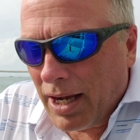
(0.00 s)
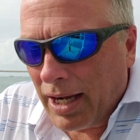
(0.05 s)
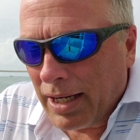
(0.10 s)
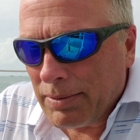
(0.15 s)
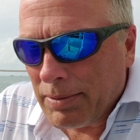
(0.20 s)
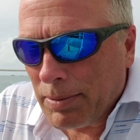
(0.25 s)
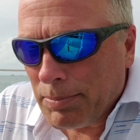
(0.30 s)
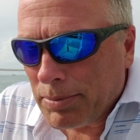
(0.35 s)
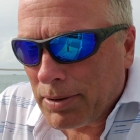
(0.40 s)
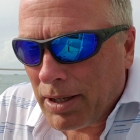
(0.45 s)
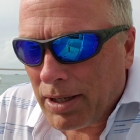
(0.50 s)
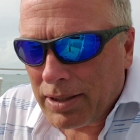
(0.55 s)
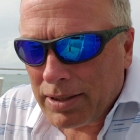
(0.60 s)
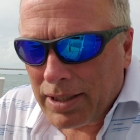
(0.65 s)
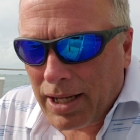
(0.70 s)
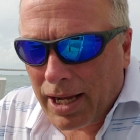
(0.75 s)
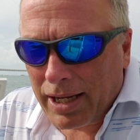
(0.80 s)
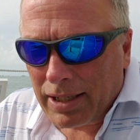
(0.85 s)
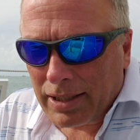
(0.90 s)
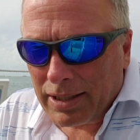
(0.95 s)
I remember
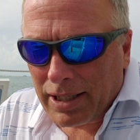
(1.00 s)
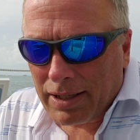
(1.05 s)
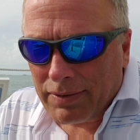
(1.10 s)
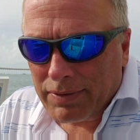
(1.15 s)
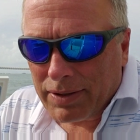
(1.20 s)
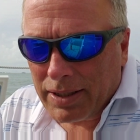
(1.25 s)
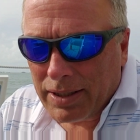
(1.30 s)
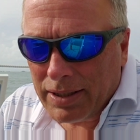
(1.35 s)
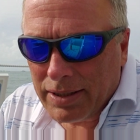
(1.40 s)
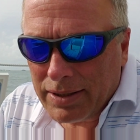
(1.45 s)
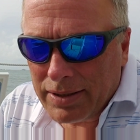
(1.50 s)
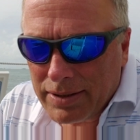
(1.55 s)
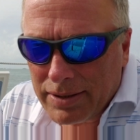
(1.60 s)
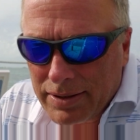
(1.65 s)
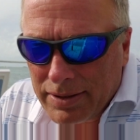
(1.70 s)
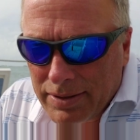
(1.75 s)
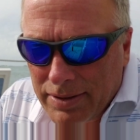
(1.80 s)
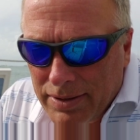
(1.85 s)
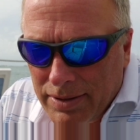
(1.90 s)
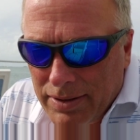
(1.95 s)
on 9 11,
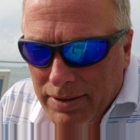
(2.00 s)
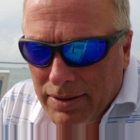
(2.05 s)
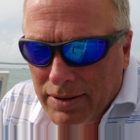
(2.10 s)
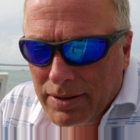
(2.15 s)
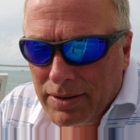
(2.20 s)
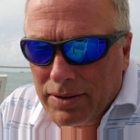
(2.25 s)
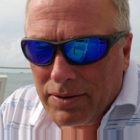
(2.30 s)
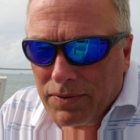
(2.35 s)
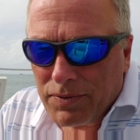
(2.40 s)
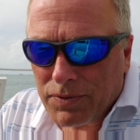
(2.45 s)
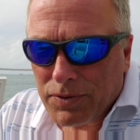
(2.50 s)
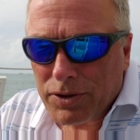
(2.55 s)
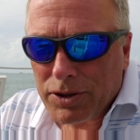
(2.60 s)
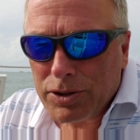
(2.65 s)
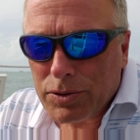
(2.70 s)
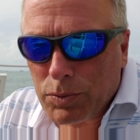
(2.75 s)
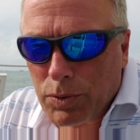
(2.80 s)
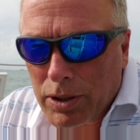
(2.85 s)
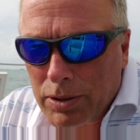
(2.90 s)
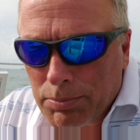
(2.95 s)

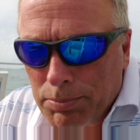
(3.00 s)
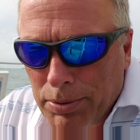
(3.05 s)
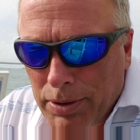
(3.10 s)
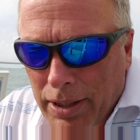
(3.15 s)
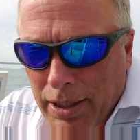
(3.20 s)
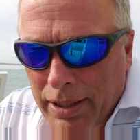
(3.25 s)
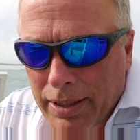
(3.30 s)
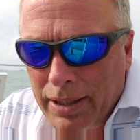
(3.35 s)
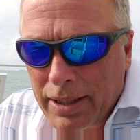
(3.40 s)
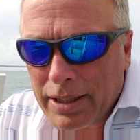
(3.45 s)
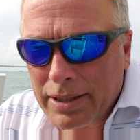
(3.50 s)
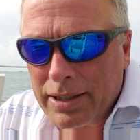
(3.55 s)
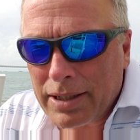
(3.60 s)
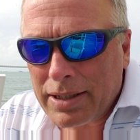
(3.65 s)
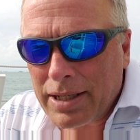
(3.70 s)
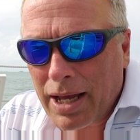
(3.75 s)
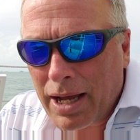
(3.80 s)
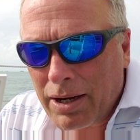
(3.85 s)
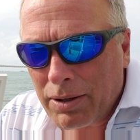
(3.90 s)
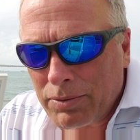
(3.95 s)
first one plane hit
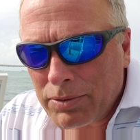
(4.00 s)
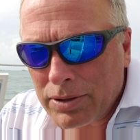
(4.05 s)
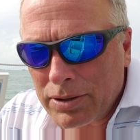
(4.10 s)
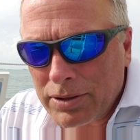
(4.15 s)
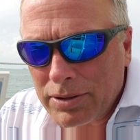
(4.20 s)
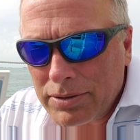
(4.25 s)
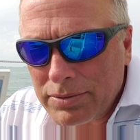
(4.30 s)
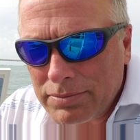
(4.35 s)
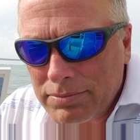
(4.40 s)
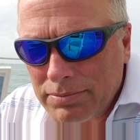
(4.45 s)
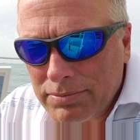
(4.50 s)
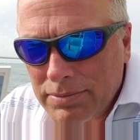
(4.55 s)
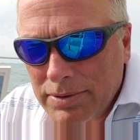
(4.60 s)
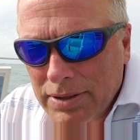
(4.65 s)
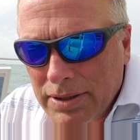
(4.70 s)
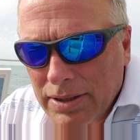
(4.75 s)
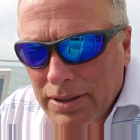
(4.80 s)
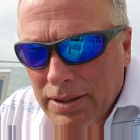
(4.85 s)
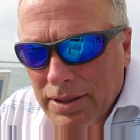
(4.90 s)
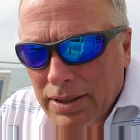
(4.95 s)
the tower,
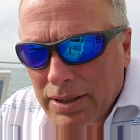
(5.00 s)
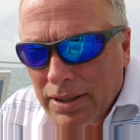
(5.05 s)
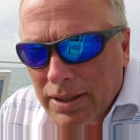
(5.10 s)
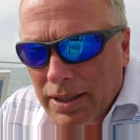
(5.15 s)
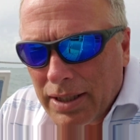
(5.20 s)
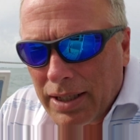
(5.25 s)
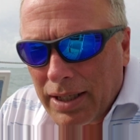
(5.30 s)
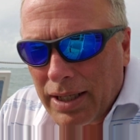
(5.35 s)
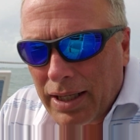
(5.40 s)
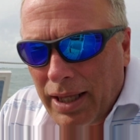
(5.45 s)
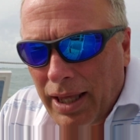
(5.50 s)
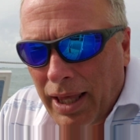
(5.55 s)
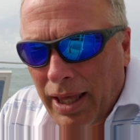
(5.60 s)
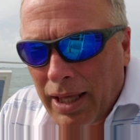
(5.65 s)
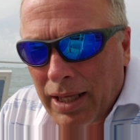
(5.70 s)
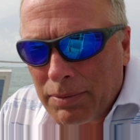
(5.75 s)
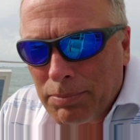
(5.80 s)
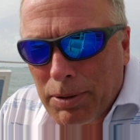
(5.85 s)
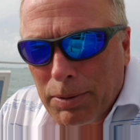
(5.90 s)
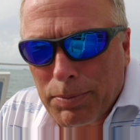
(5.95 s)

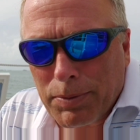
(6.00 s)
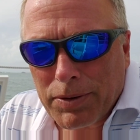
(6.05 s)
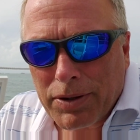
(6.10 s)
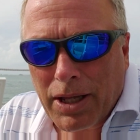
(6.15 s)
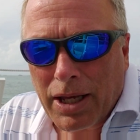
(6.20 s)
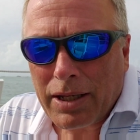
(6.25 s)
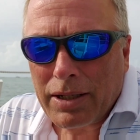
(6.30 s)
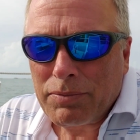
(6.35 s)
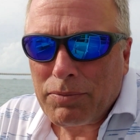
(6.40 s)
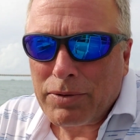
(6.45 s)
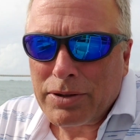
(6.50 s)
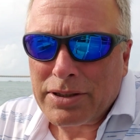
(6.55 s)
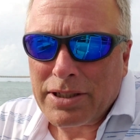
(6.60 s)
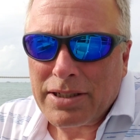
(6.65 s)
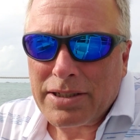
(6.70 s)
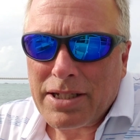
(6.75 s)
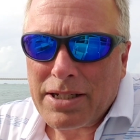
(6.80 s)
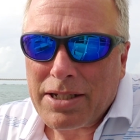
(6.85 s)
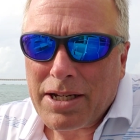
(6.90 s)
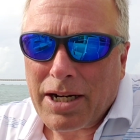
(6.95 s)
and people thought, was
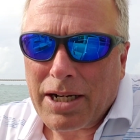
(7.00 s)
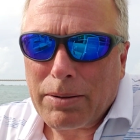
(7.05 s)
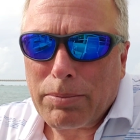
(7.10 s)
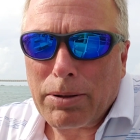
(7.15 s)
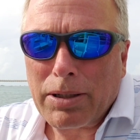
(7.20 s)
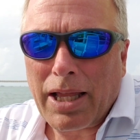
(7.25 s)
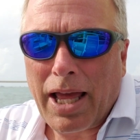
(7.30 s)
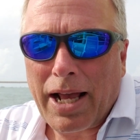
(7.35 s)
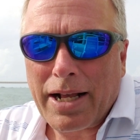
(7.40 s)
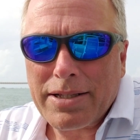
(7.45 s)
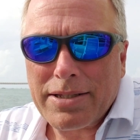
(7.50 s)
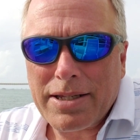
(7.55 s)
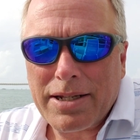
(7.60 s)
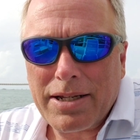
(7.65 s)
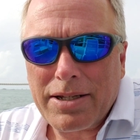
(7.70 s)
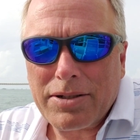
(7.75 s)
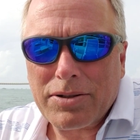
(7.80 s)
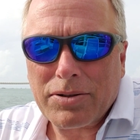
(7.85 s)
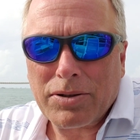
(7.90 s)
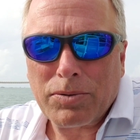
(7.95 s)
this a terrible
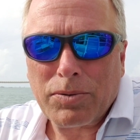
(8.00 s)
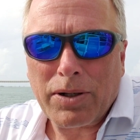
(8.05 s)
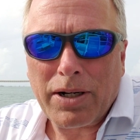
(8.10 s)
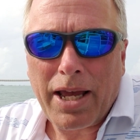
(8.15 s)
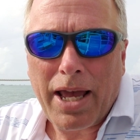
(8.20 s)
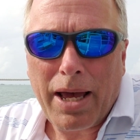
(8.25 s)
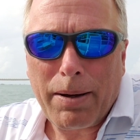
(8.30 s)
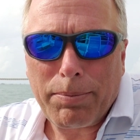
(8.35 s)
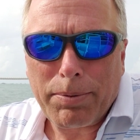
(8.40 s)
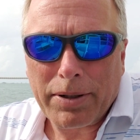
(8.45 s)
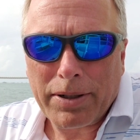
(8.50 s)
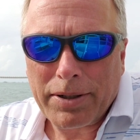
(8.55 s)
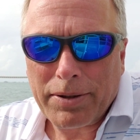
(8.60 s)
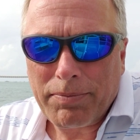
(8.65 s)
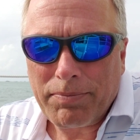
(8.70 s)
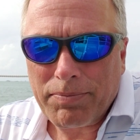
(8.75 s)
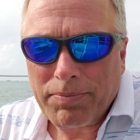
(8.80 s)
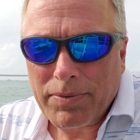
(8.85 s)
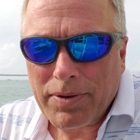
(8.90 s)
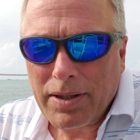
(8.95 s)
accident or what happened?
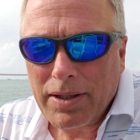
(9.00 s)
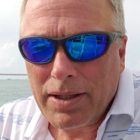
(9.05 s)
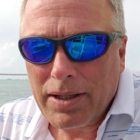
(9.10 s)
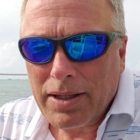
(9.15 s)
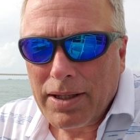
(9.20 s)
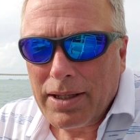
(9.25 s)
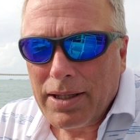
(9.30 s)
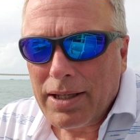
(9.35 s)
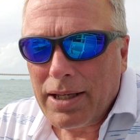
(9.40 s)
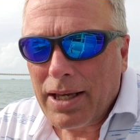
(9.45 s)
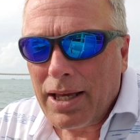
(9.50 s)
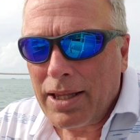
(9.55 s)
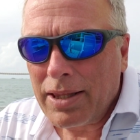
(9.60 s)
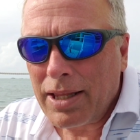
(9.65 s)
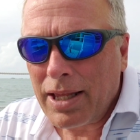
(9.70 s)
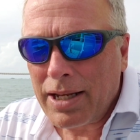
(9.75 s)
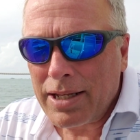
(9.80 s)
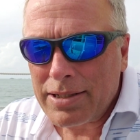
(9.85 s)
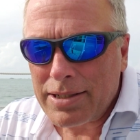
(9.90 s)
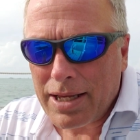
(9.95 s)

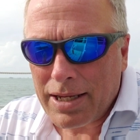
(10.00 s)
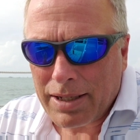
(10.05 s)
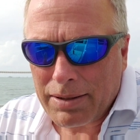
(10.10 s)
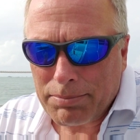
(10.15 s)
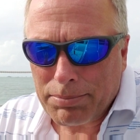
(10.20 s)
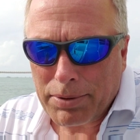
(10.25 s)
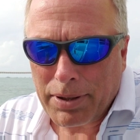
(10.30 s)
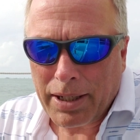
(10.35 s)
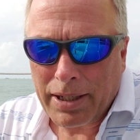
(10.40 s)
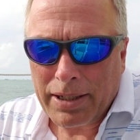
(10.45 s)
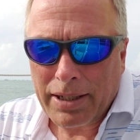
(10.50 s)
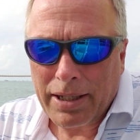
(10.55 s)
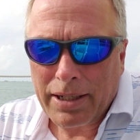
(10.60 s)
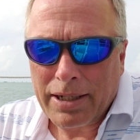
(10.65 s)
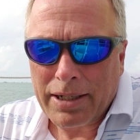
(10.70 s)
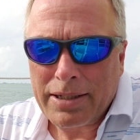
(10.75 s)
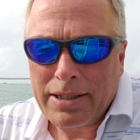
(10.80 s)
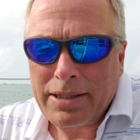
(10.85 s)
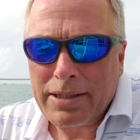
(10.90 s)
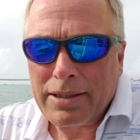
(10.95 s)
And then a second plane
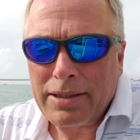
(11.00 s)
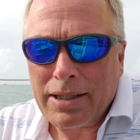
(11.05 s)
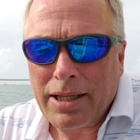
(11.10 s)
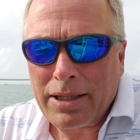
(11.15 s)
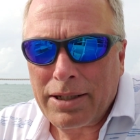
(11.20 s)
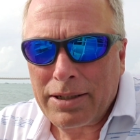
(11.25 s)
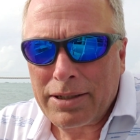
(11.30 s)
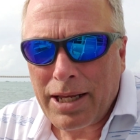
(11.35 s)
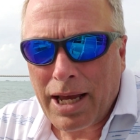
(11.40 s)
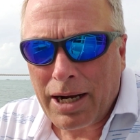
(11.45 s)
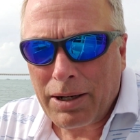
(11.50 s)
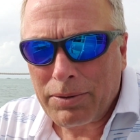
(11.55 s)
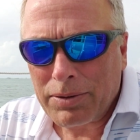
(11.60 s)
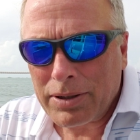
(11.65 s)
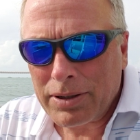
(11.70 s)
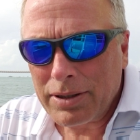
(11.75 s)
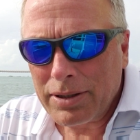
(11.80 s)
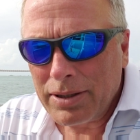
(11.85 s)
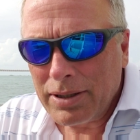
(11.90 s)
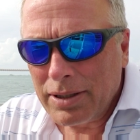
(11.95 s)
hit another
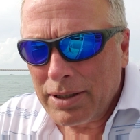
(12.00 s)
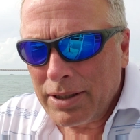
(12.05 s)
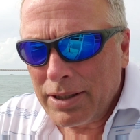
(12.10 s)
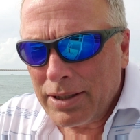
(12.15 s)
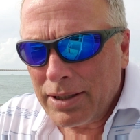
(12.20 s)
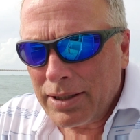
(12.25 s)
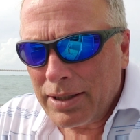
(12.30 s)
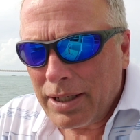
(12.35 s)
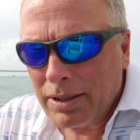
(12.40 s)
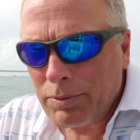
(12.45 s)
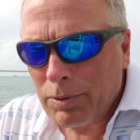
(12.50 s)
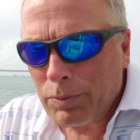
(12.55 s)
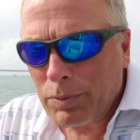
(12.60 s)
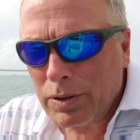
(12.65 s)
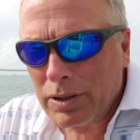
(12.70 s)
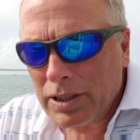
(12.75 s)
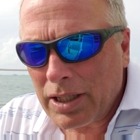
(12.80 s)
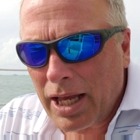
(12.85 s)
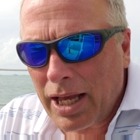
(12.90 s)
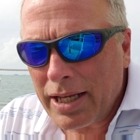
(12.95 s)
tower, and we
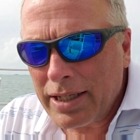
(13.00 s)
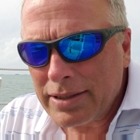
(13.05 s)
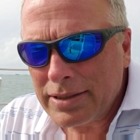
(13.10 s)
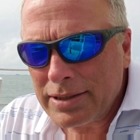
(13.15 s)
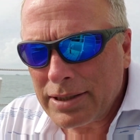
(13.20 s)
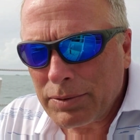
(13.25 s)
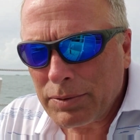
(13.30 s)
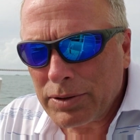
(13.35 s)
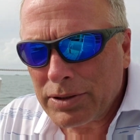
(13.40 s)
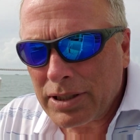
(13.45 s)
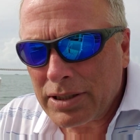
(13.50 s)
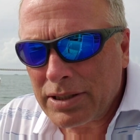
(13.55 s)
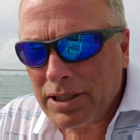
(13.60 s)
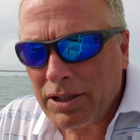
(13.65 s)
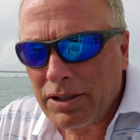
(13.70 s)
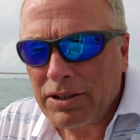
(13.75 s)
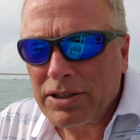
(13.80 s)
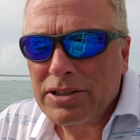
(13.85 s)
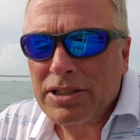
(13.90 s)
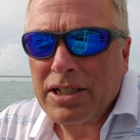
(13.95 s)
realized it was a
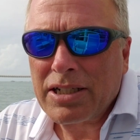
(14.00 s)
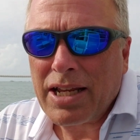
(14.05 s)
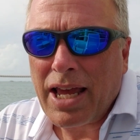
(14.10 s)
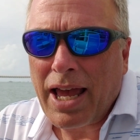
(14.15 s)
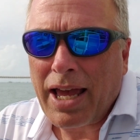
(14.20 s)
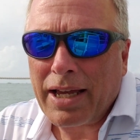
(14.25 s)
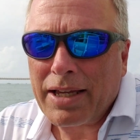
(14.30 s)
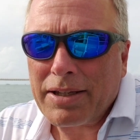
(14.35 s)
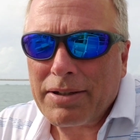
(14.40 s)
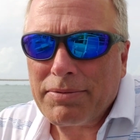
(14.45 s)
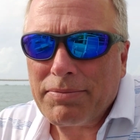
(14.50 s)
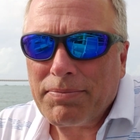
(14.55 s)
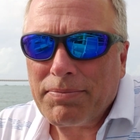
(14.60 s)
terrorist attack.